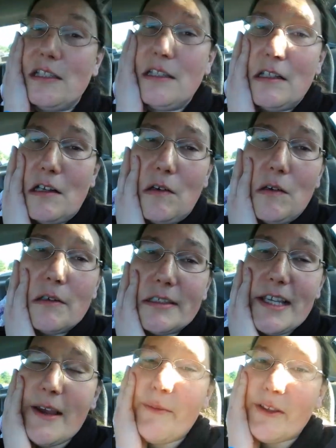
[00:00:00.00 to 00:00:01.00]
long
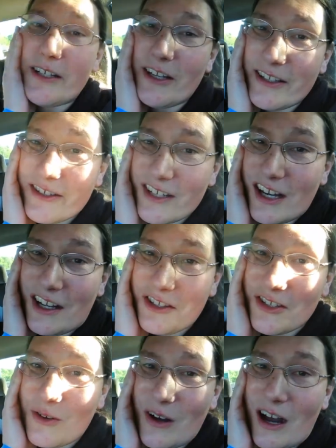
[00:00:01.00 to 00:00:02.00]
day with an early start, so